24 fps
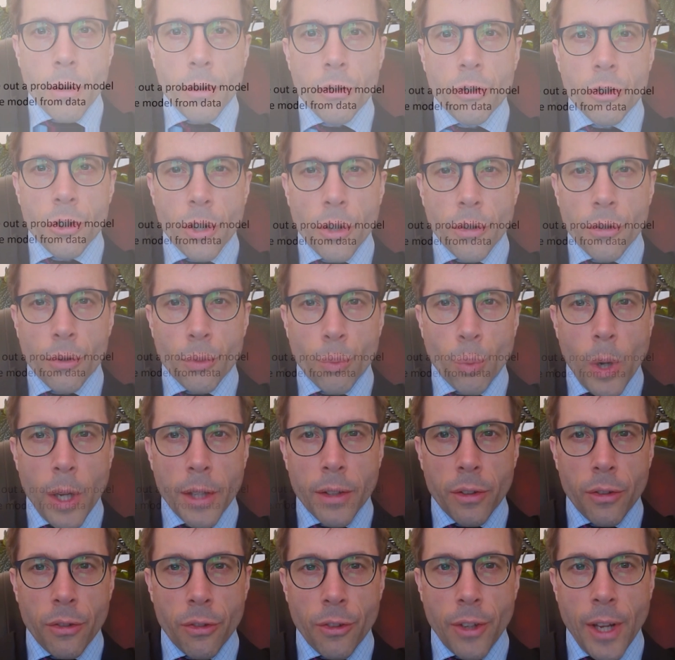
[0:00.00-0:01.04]
is just
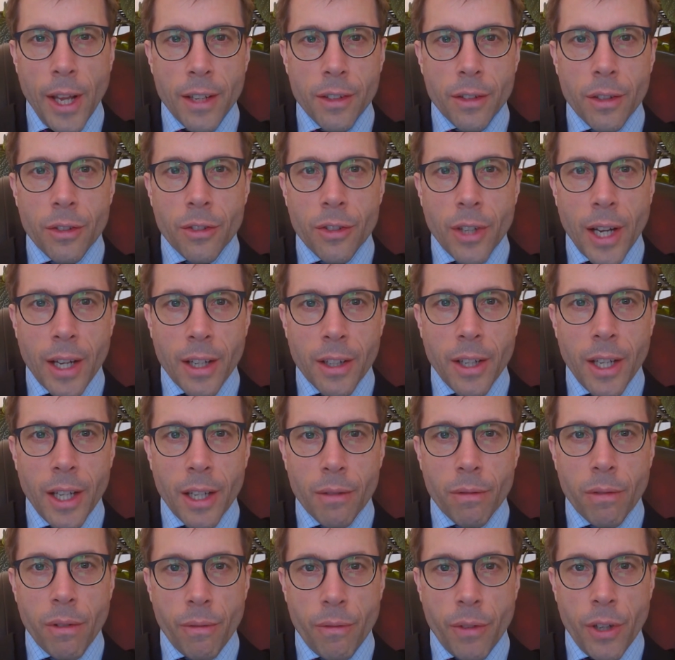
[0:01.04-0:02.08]
one standard technique
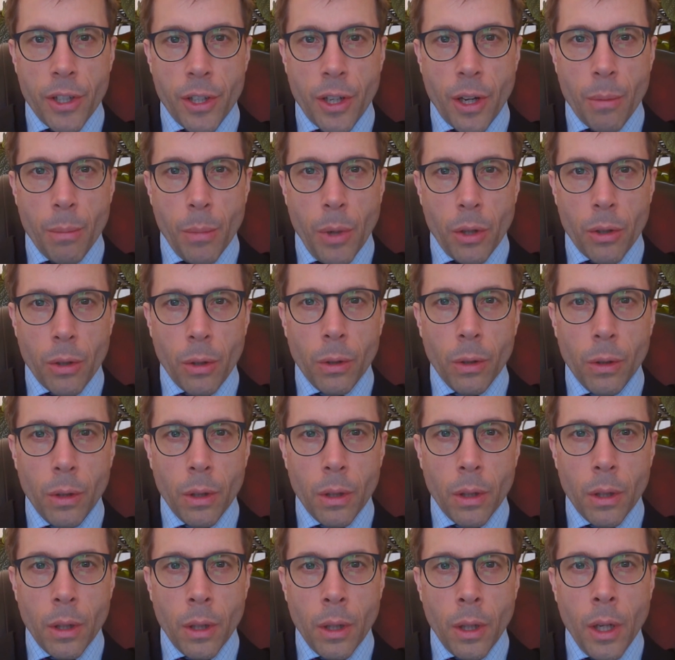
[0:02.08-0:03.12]
for fitting a model,
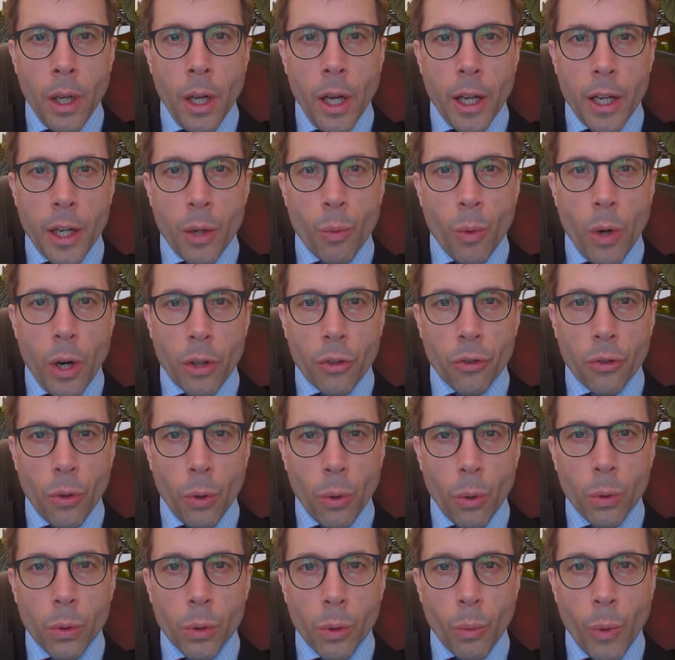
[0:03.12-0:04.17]
and it works
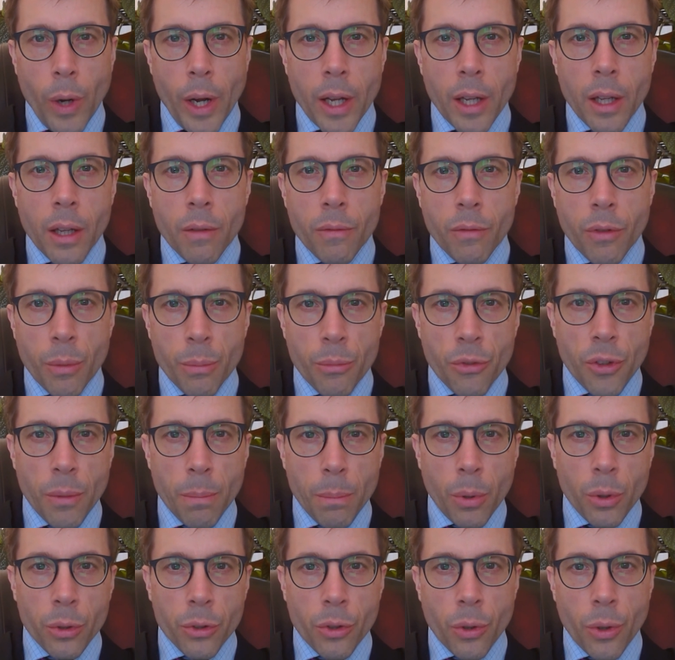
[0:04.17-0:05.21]
all the way from
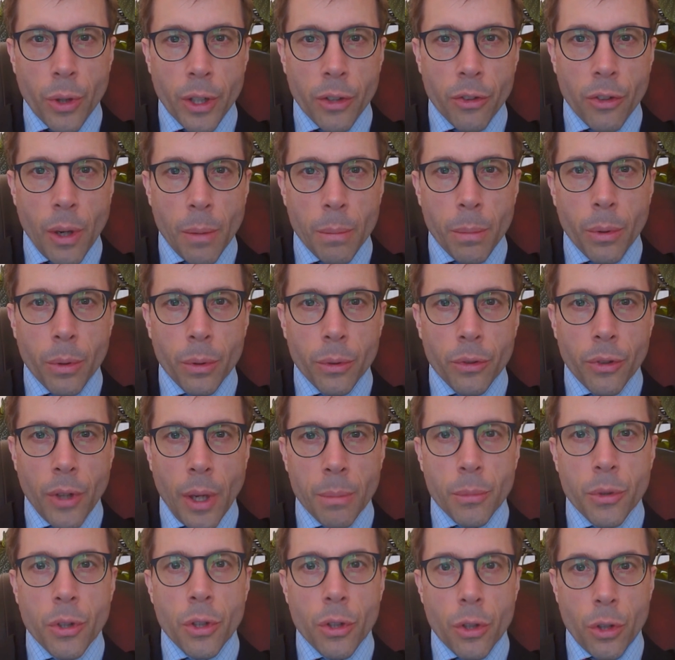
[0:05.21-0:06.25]
simple toy examples
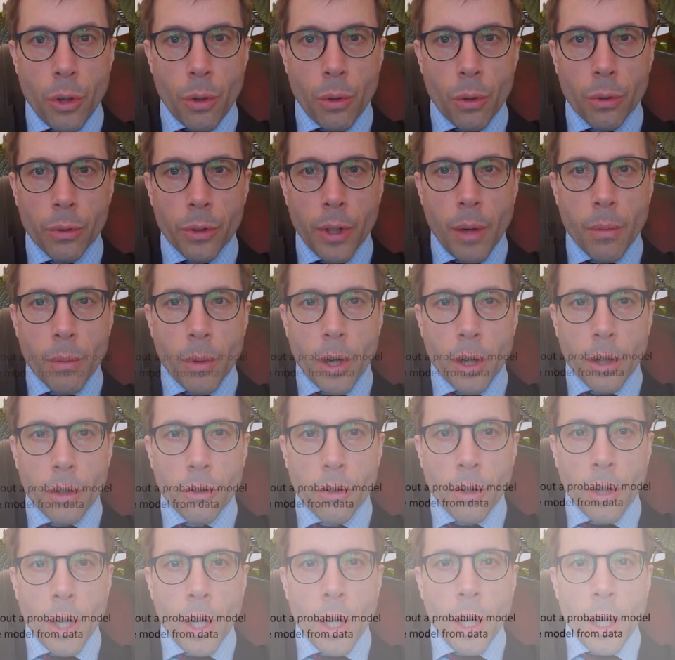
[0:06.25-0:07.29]
up to neural
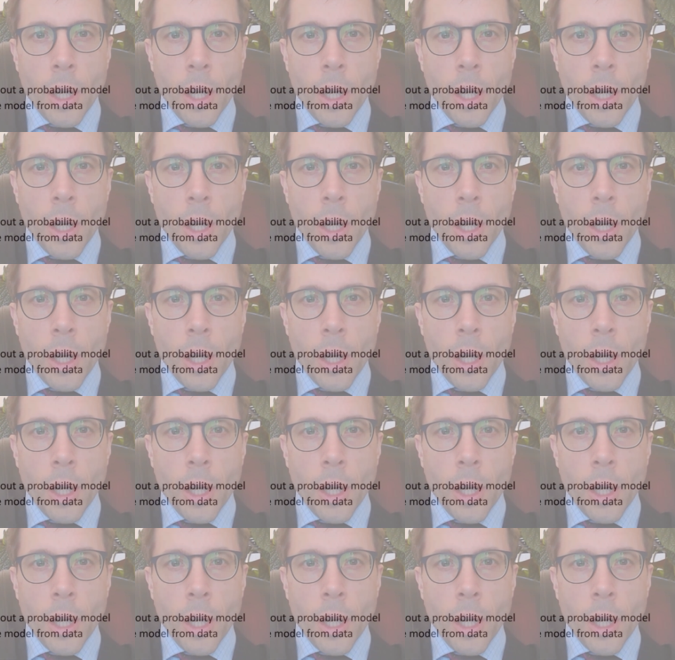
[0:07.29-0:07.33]
networks.